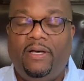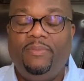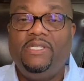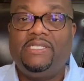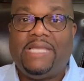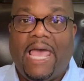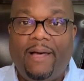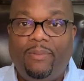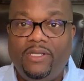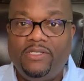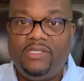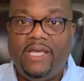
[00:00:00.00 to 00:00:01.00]

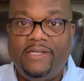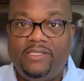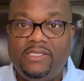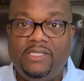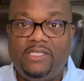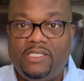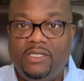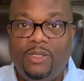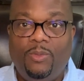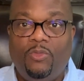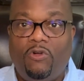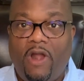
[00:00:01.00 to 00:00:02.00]
establish that
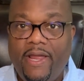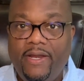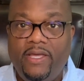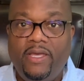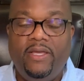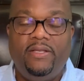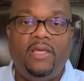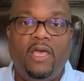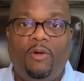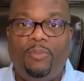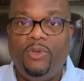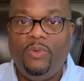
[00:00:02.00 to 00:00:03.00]
system, write it,
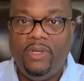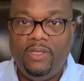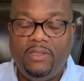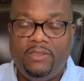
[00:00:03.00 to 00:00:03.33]
help you